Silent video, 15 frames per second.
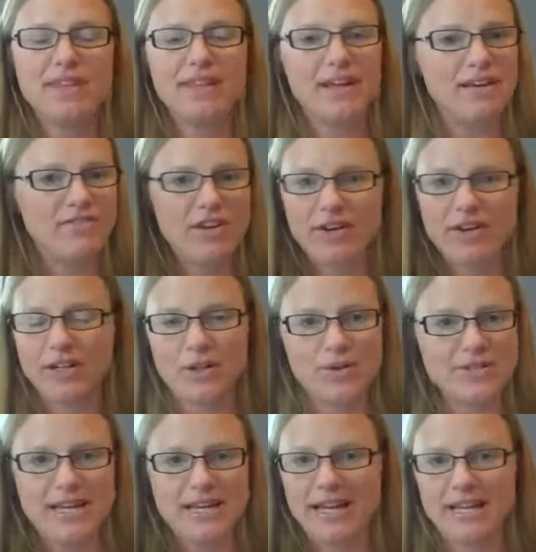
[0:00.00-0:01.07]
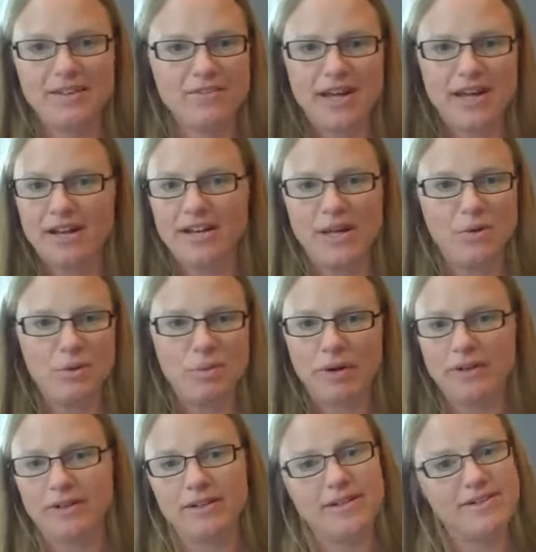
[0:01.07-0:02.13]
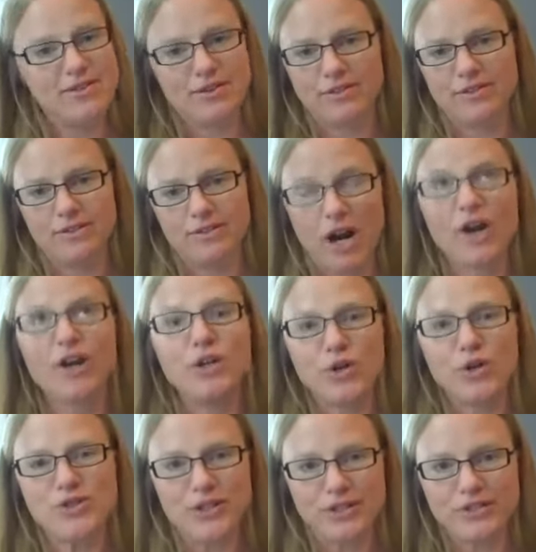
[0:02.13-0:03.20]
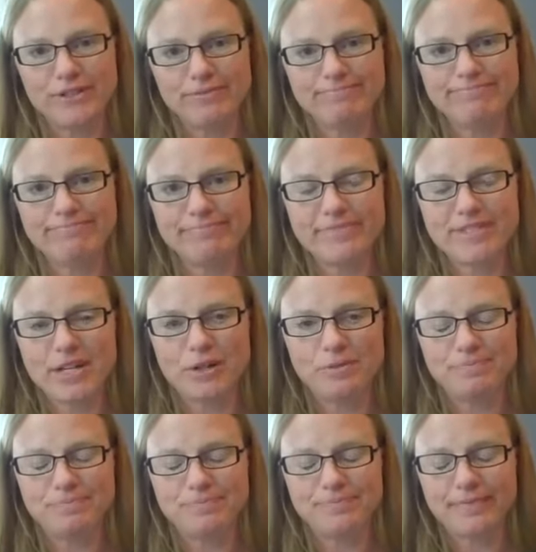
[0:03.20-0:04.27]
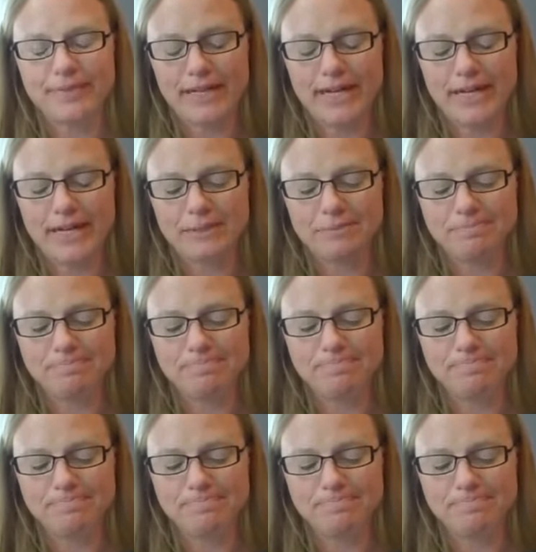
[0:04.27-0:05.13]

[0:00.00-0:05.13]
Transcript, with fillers: a very close second if not an equal partner is your are your children so um,